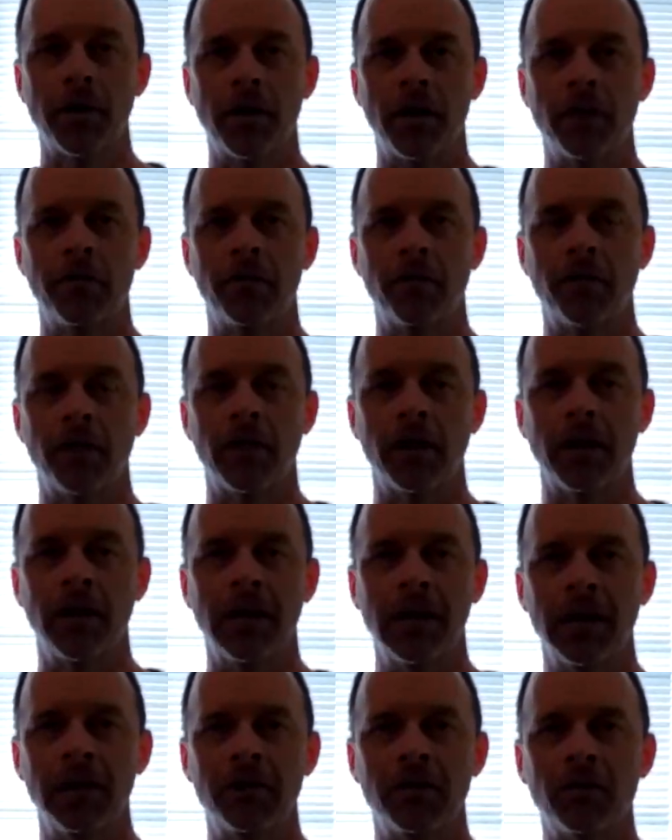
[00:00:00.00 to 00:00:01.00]
of the
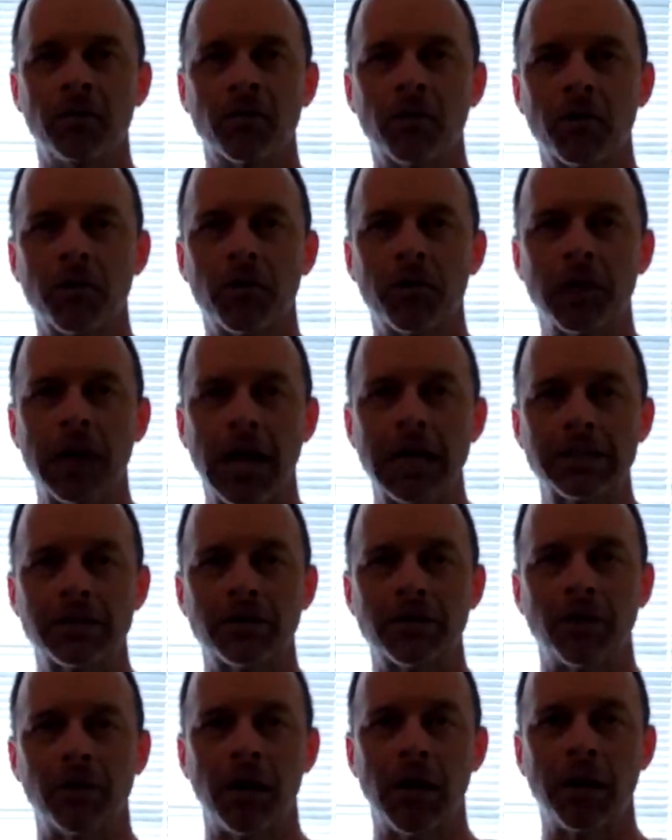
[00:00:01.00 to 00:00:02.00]
hidden or not
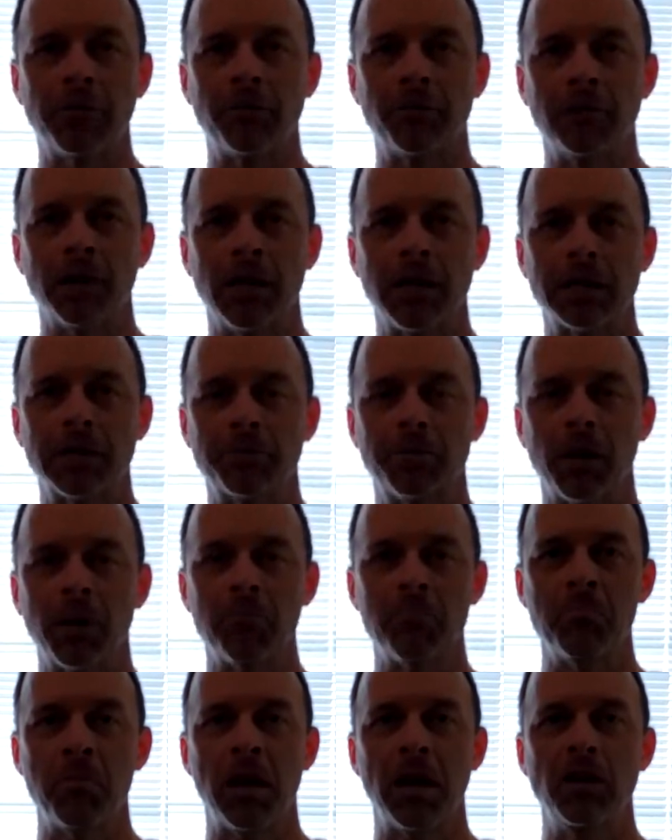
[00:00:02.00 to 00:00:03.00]
so obvious but
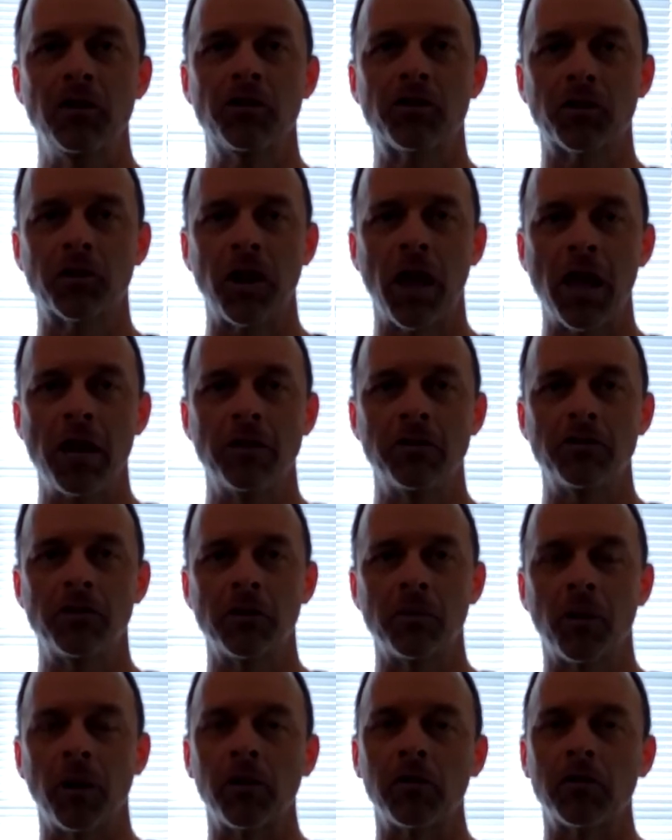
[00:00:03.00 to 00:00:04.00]
major energy
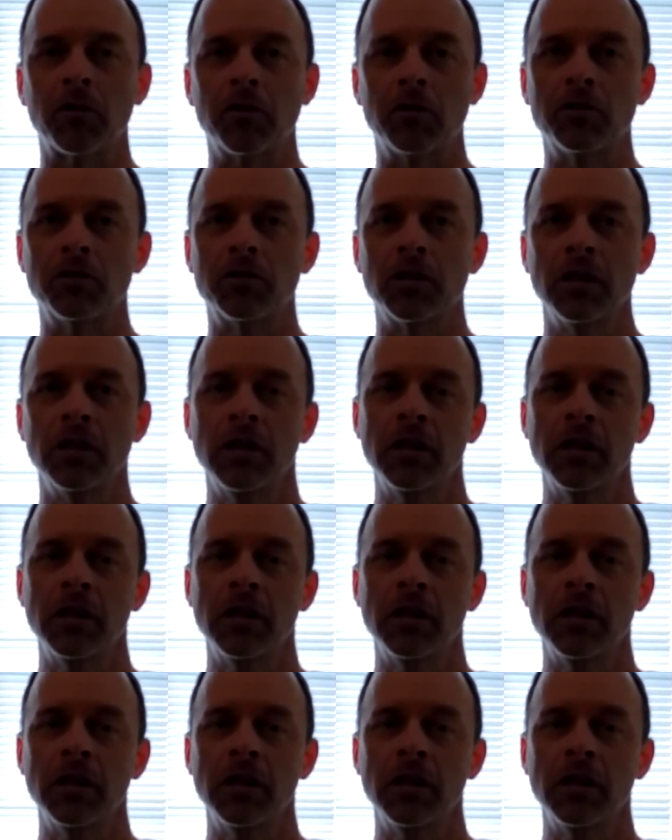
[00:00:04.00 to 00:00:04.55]
wasters